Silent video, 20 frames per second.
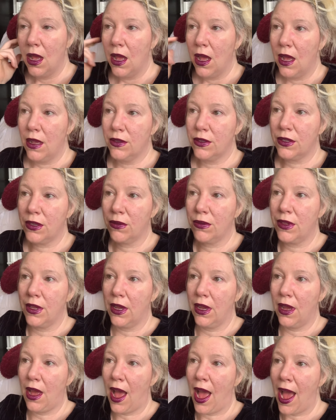And so
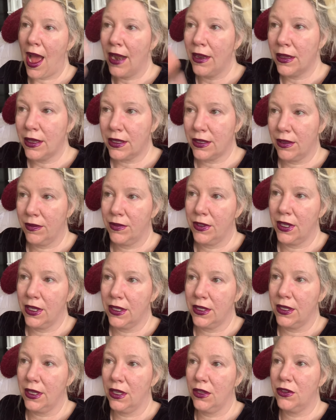the addicts of
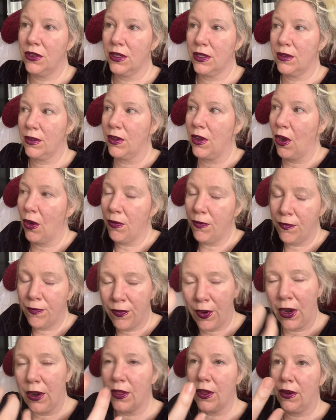DC just go
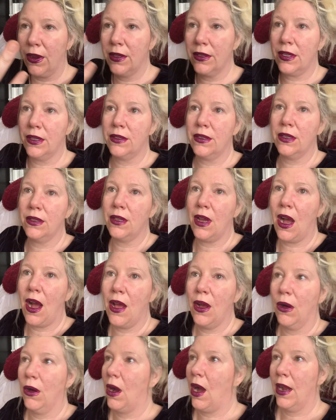further into
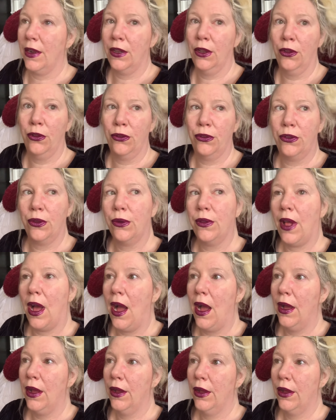denial. I didn't do
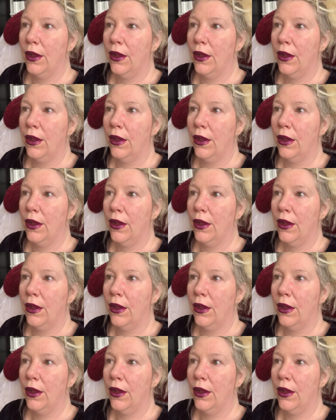that.